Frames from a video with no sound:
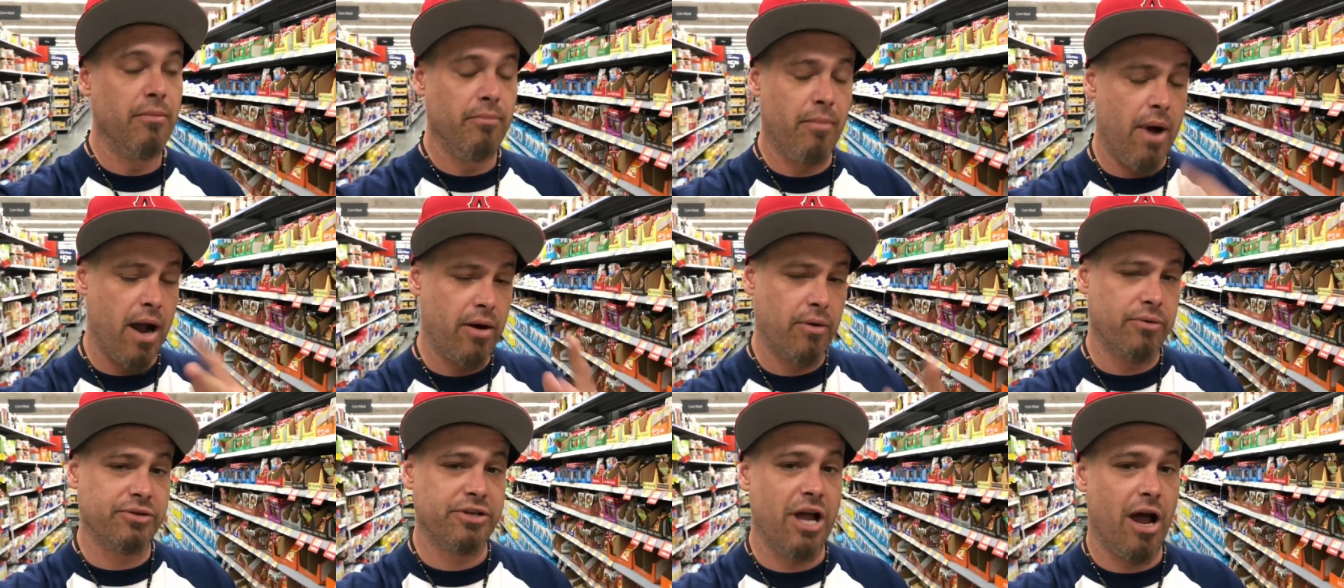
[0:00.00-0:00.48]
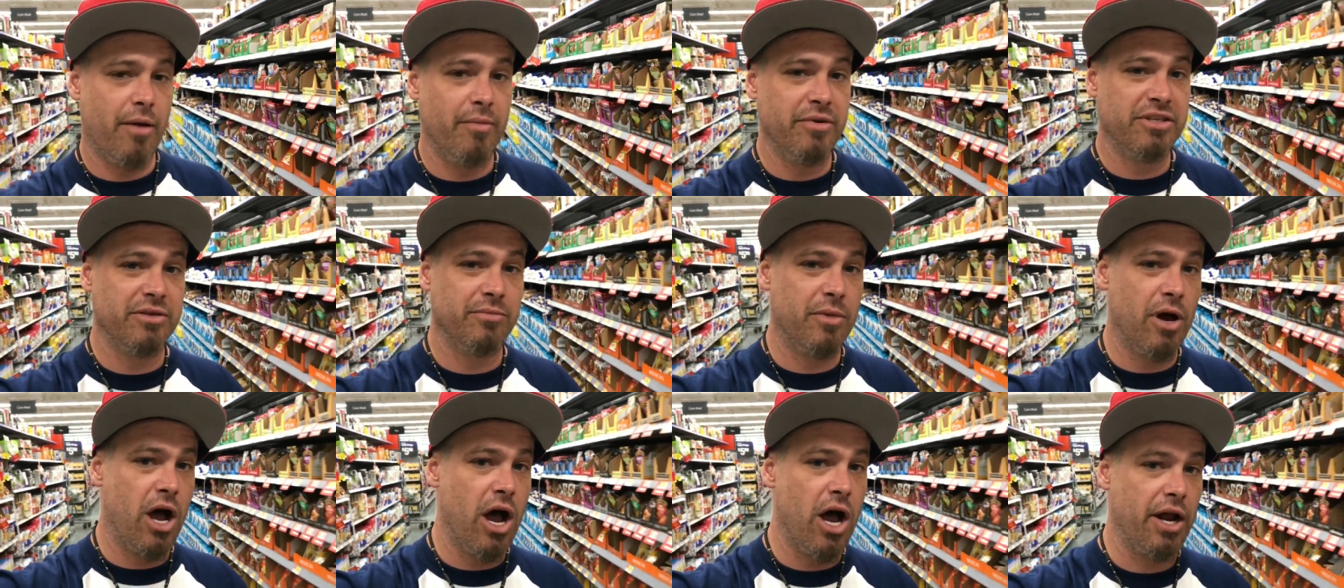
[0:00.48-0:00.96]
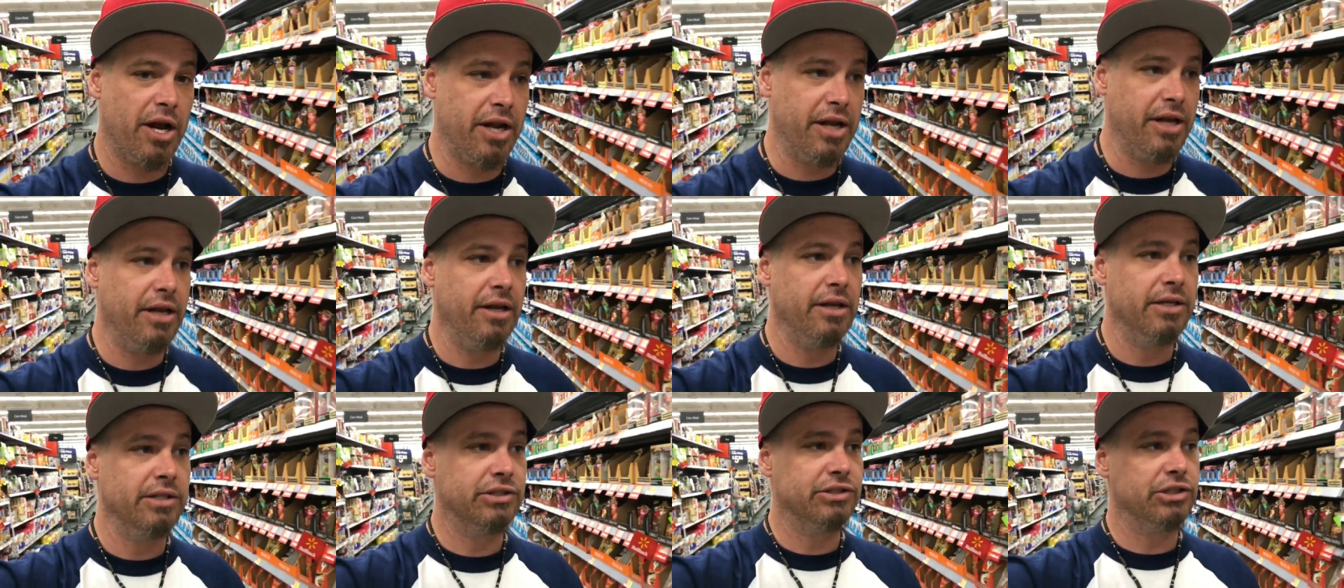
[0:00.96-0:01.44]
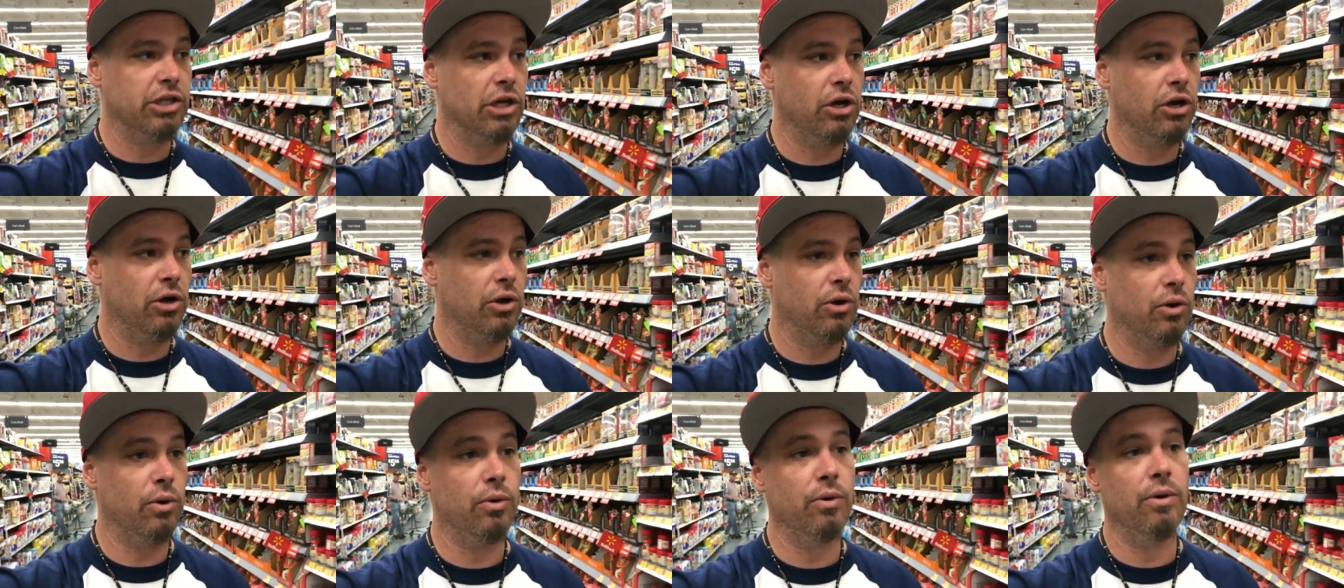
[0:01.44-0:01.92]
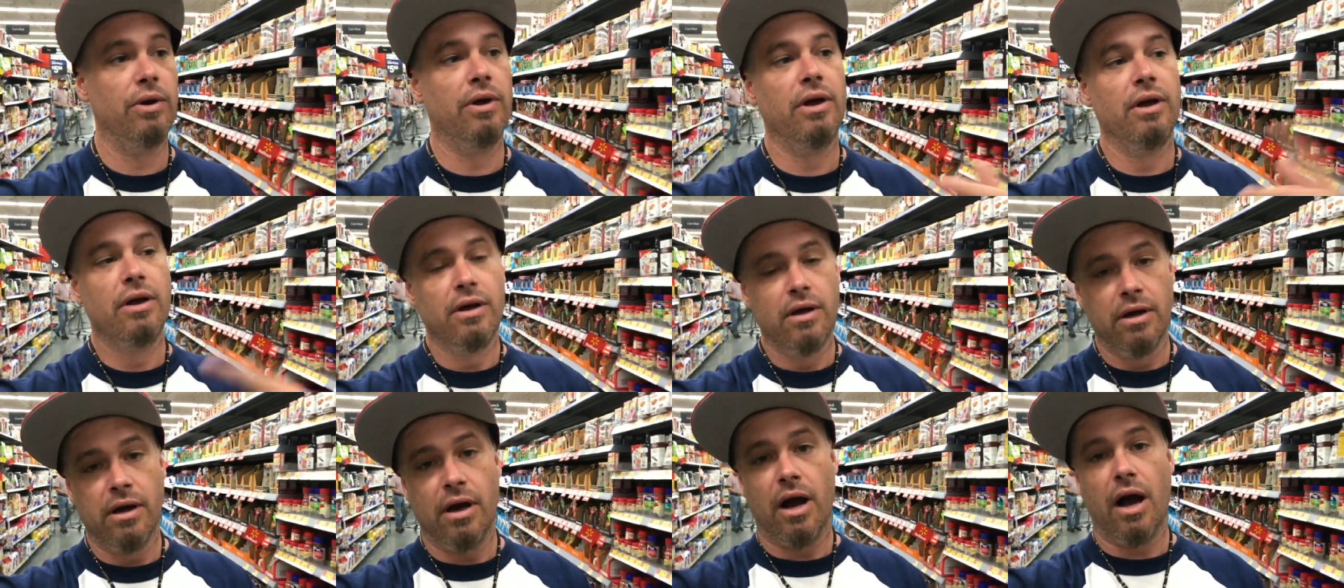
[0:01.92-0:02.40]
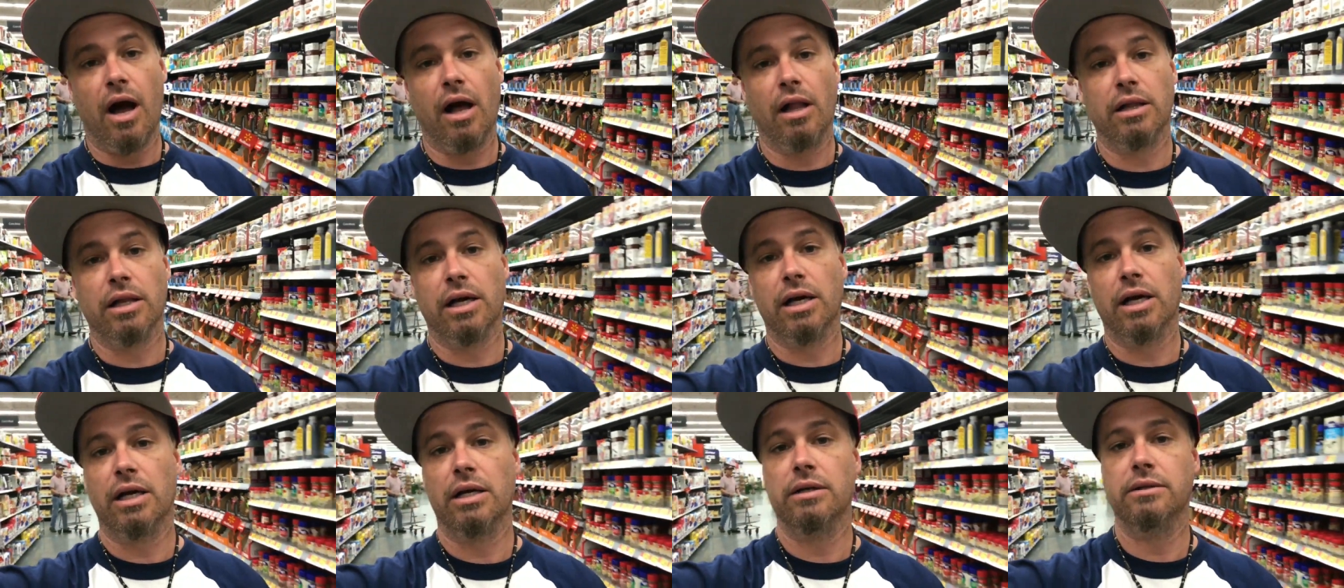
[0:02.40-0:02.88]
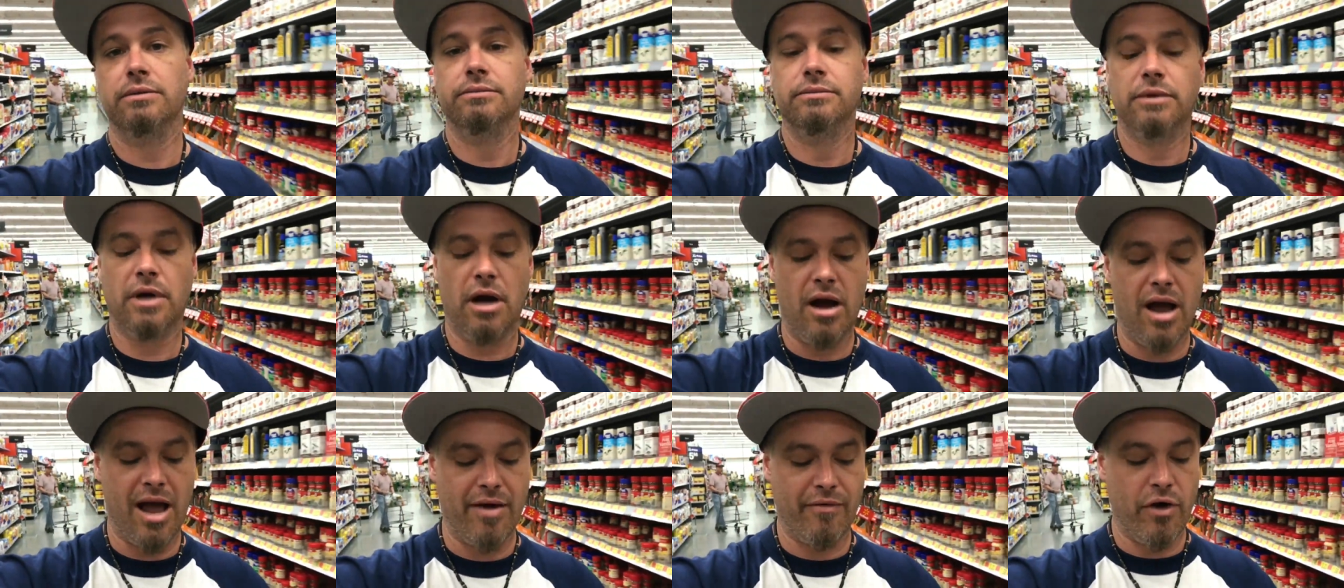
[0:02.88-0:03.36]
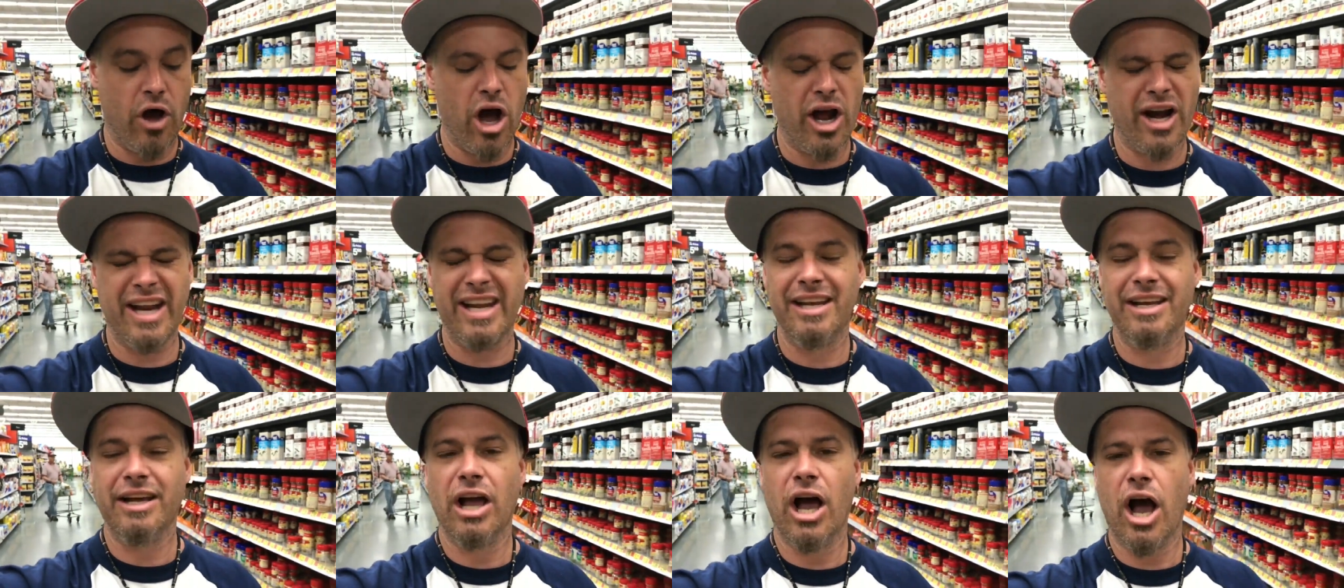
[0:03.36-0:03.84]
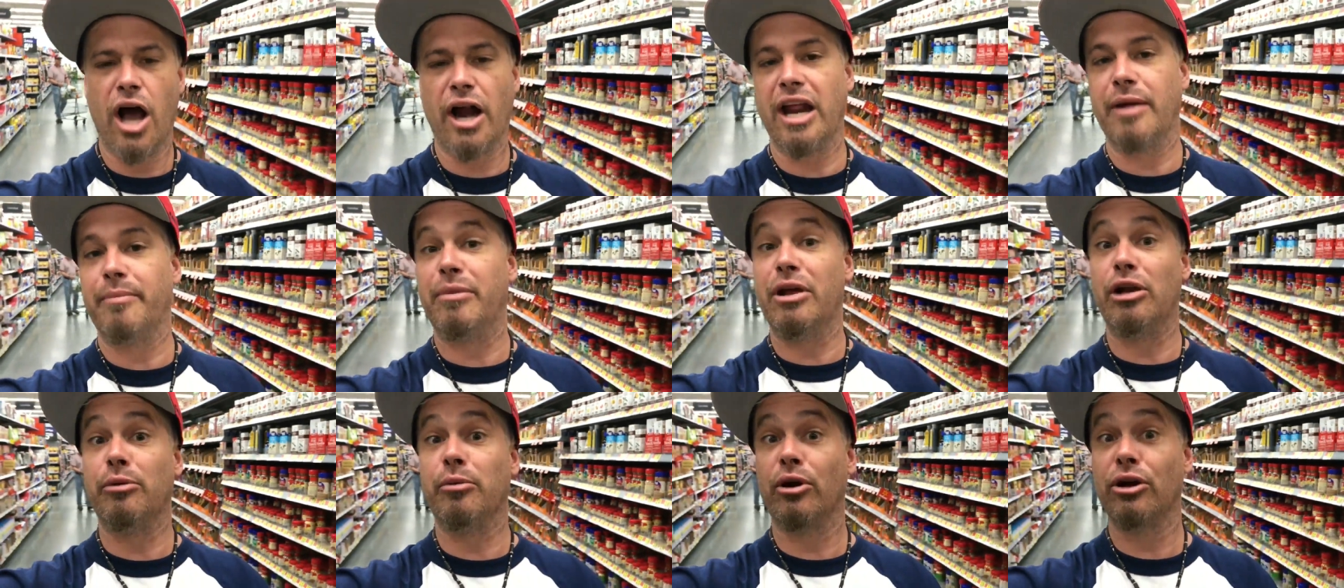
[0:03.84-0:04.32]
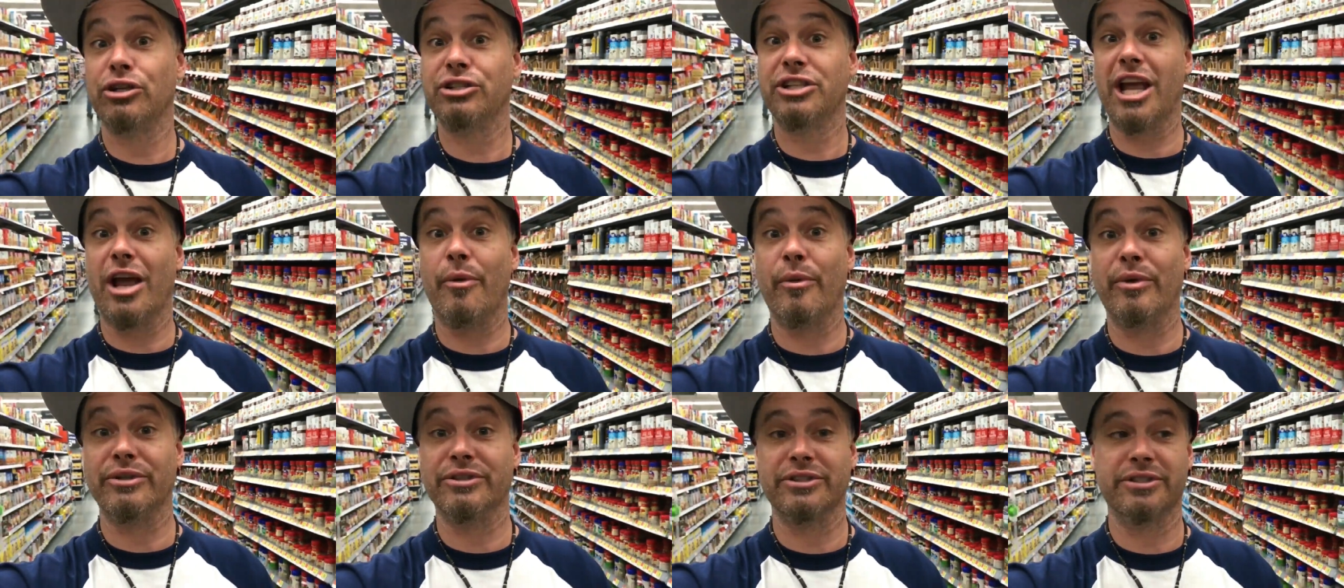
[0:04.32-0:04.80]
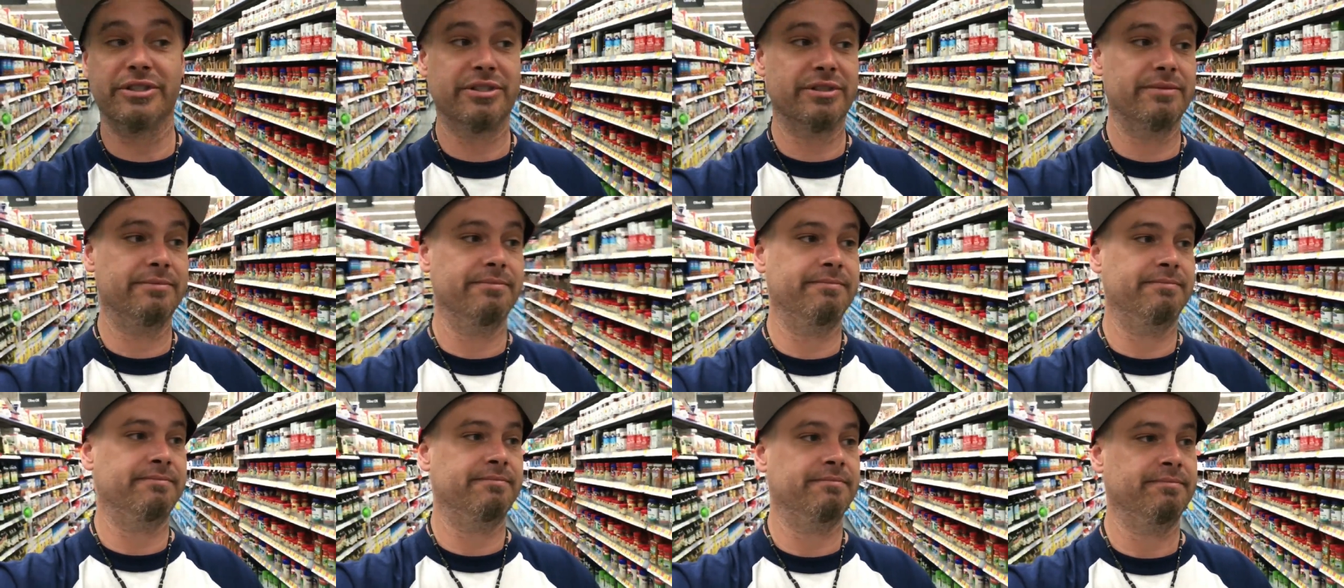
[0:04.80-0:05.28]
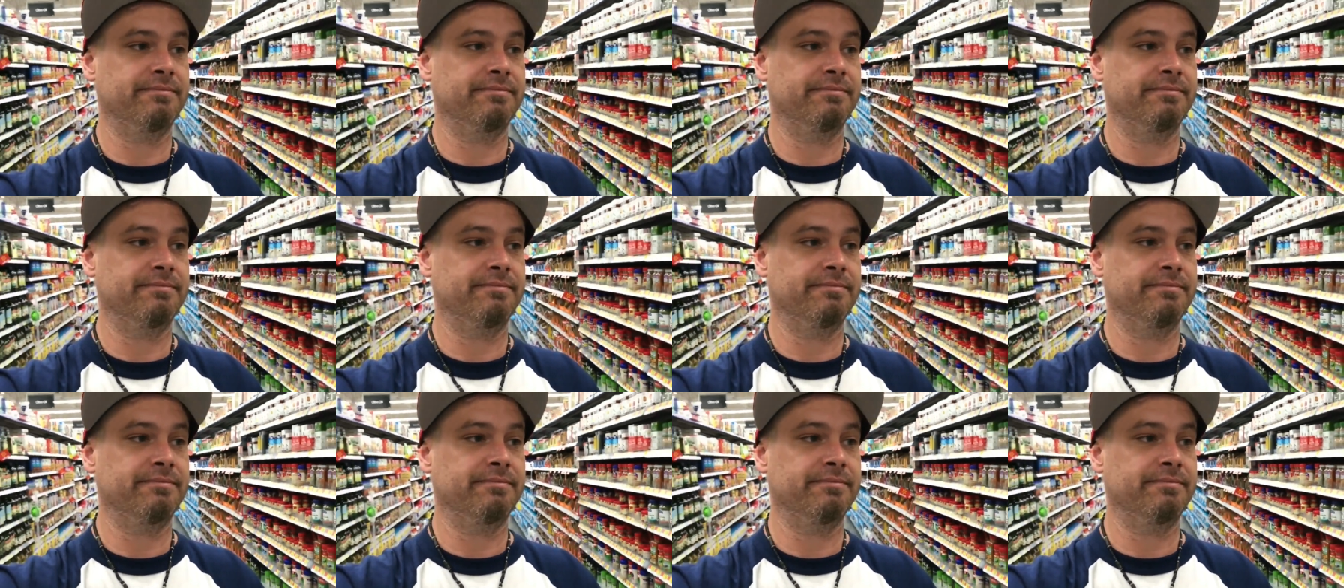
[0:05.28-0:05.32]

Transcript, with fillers: Michael's got me some honey, so I'll, uh, I'll have honey, honey peanut butter sandwiches.